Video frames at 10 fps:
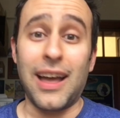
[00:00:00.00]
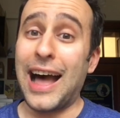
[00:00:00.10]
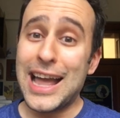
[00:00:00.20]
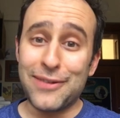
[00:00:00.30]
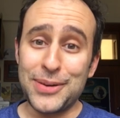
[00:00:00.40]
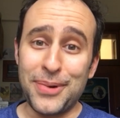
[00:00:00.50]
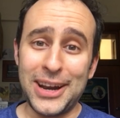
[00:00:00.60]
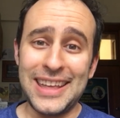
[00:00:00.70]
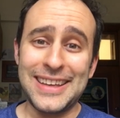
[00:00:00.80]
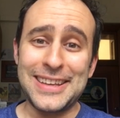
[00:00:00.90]
Hi,
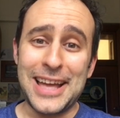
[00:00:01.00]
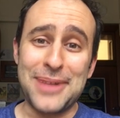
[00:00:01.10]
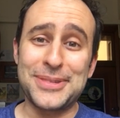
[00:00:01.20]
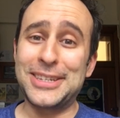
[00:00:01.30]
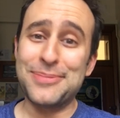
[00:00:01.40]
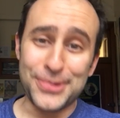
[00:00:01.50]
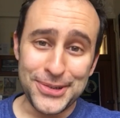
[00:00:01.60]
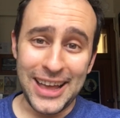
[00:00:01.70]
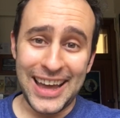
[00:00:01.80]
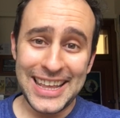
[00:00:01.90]
everybody. I'm Steve
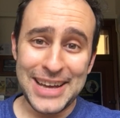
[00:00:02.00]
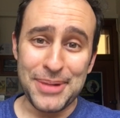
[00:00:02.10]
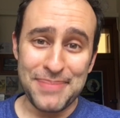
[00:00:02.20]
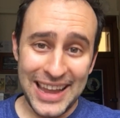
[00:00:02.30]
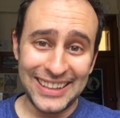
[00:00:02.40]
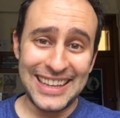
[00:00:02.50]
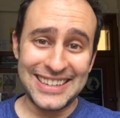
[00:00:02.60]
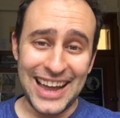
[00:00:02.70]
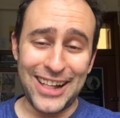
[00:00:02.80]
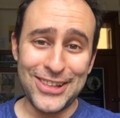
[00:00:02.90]
Brusatte. I'm a
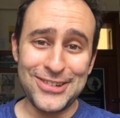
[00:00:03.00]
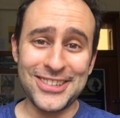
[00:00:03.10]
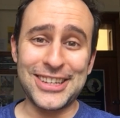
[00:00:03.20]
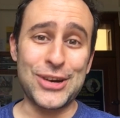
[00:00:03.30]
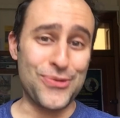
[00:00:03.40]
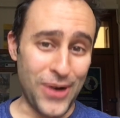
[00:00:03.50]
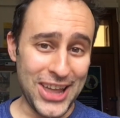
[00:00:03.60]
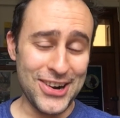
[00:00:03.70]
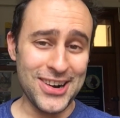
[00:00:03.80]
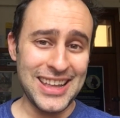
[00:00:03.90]
paleontologist and a
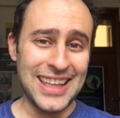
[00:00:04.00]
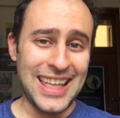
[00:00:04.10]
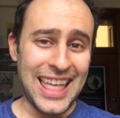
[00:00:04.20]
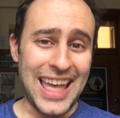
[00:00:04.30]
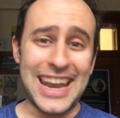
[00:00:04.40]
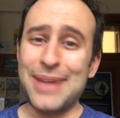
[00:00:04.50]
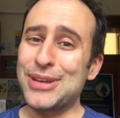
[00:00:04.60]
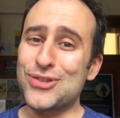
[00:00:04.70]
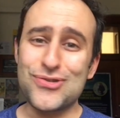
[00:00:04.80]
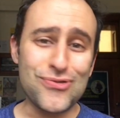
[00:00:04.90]
writer, and I'm
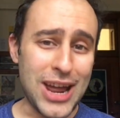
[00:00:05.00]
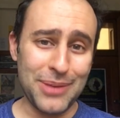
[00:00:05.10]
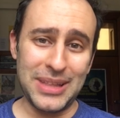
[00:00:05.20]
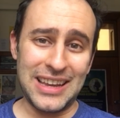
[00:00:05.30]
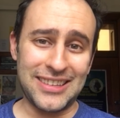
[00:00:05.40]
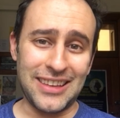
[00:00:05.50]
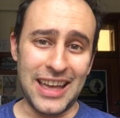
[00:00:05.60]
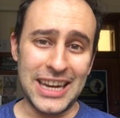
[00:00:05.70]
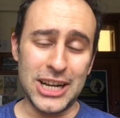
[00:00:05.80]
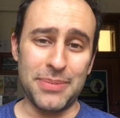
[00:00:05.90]
incredibly
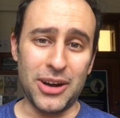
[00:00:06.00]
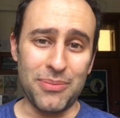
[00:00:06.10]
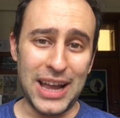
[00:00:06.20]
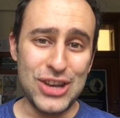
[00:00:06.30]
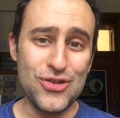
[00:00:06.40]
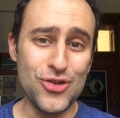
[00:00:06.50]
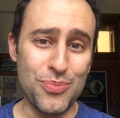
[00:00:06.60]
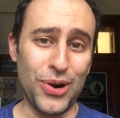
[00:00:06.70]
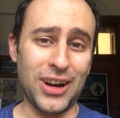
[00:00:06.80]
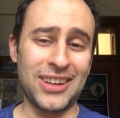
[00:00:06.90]
excited about my new
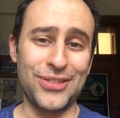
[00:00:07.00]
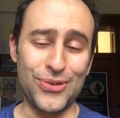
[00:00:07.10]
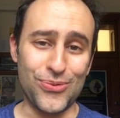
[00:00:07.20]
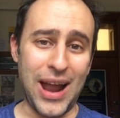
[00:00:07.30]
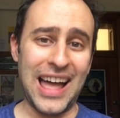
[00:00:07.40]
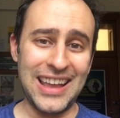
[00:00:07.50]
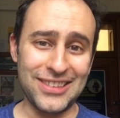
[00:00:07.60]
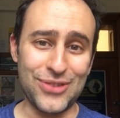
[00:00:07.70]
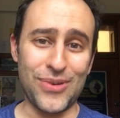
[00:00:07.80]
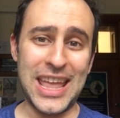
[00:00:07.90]
book, The
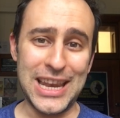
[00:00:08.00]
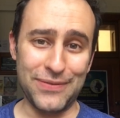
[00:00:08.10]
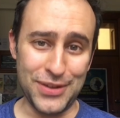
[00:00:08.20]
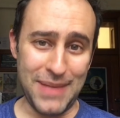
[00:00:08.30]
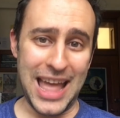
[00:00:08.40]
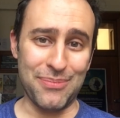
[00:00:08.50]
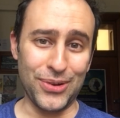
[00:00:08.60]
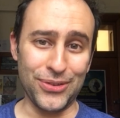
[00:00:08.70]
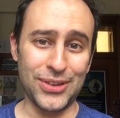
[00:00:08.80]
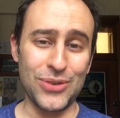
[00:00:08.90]
Rise and Reign of the
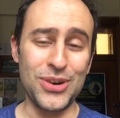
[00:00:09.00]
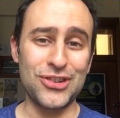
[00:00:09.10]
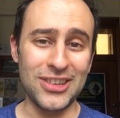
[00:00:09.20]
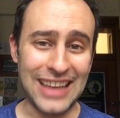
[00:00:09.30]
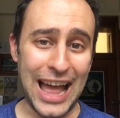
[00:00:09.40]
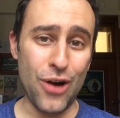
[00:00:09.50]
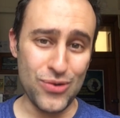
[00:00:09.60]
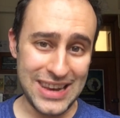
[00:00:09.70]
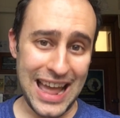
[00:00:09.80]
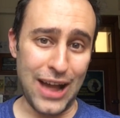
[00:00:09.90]
Mammals, which is
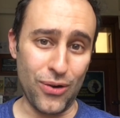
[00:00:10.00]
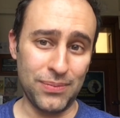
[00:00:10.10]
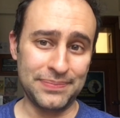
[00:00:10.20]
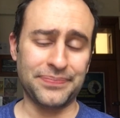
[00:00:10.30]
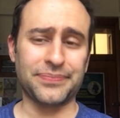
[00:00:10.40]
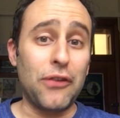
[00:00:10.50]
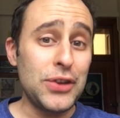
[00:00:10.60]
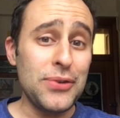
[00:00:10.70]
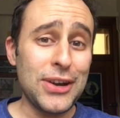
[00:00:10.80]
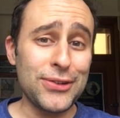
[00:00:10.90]
out now. A
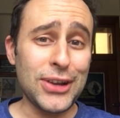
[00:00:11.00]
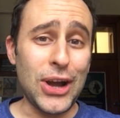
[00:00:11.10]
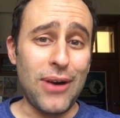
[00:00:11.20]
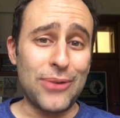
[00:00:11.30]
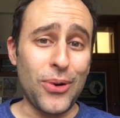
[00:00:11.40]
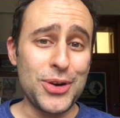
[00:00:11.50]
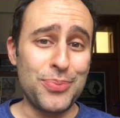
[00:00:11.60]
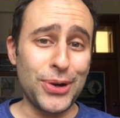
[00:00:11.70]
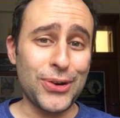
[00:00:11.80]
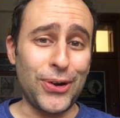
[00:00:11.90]
few years ago, I wrote a
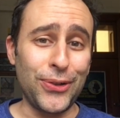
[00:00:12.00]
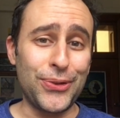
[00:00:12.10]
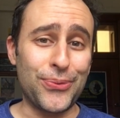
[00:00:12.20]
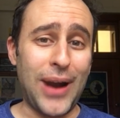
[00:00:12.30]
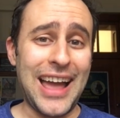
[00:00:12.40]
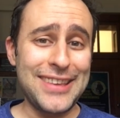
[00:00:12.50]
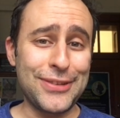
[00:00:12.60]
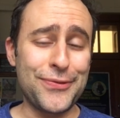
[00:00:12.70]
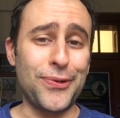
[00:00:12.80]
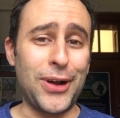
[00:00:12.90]
book called The Rise
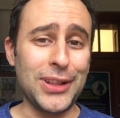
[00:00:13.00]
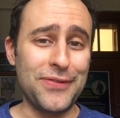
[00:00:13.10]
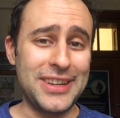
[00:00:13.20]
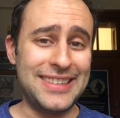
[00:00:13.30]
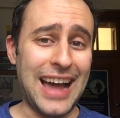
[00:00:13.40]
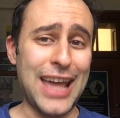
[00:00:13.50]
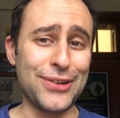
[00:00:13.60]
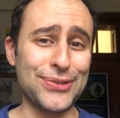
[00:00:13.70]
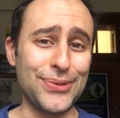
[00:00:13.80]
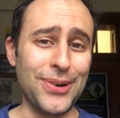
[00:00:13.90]
and Fall of the
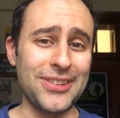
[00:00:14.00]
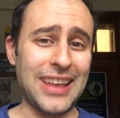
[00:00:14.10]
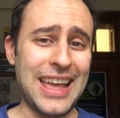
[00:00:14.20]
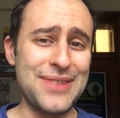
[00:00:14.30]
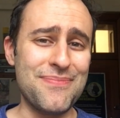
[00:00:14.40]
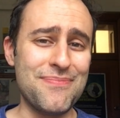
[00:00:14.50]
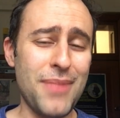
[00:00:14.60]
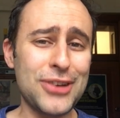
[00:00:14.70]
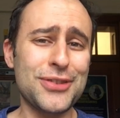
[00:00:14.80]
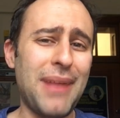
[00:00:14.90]
Dinosaurs, and
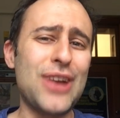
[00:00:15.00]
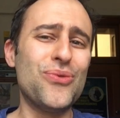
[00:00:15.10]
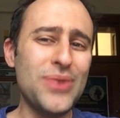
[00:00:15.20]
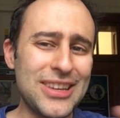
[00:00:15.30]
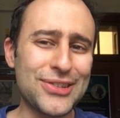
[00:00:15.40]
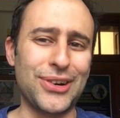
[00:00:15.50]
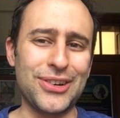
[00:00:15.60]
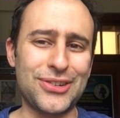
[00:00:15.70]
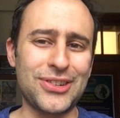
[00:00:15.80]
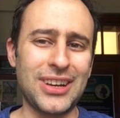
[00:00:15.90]
much of my
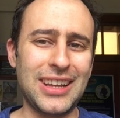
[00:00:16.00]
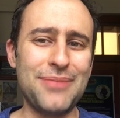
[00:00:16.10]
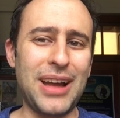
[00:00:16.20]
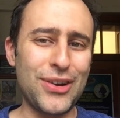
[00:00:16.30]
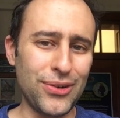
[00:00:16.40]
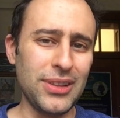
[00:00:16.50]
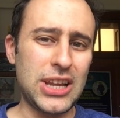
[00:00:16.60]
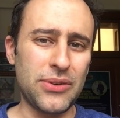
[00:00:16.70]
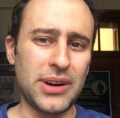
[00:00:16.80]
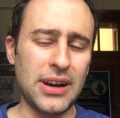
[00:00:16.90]
research in my early
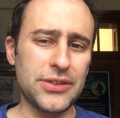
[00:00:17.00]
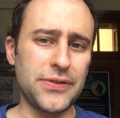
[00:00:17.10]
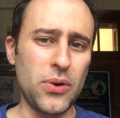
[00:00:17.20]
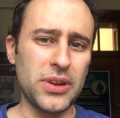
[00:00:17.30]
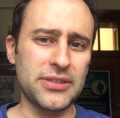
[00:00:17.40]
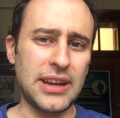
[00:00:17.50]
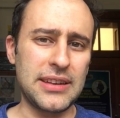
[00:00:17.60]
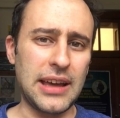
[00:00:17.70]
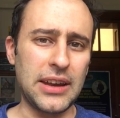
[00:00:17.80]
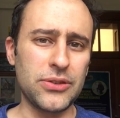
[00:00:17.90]
career has focused
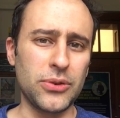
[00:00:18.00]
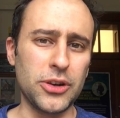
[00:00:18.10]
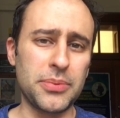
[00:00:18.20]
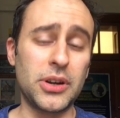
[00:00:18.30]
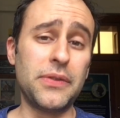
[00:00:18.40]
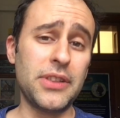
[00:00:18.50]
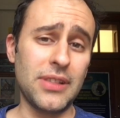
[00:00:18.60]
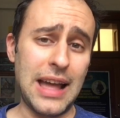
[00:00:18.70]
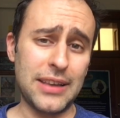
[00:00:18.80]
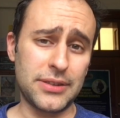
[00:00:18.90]
on dinosaurs, but over the
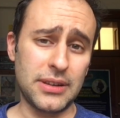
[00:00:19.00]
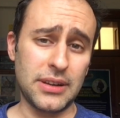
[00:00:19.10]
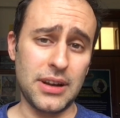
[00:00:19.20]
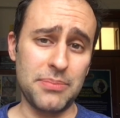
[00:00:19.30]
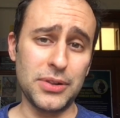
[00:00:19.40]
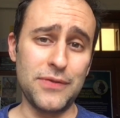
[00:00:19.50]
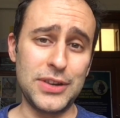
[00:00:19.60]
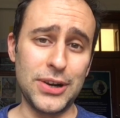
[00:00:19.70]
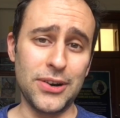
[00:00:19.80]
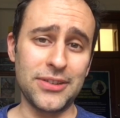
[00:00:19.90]
last couple of
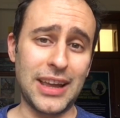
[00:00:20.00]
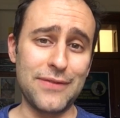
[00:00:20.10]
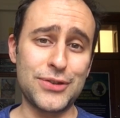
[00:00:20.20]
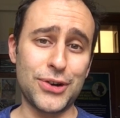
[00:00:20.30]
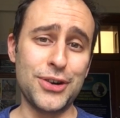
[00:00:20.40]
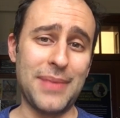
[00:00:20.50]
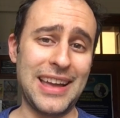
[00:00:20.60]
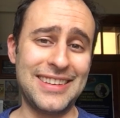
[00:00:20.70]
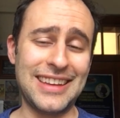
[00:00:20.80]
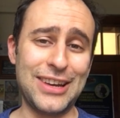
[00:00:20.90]
years, I've turned
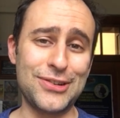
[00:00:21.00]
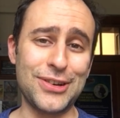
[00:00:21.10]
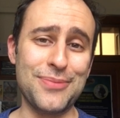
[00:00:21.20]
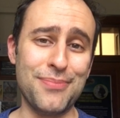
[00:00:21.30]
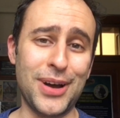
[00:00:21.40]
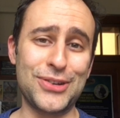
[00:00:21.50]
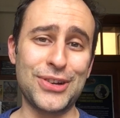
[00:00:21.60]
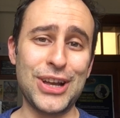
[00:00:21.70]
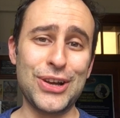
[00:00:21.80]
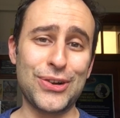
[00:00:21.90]
my attention
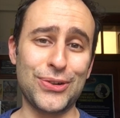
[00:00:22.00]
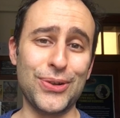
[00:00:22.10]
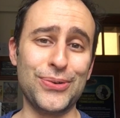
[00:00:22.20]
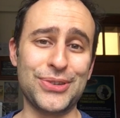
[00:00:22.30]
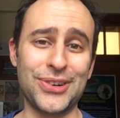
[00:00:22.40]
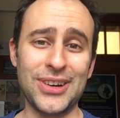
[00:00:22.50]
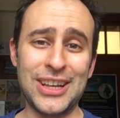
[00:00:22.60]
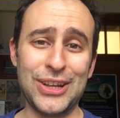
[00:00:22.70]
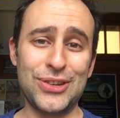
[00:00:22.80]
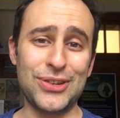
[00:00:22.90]
much closer
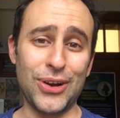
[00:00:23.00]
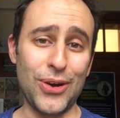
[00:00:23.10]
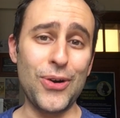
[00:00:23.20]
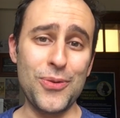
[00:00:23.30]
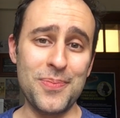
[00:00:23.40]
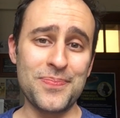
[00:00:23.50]
to home.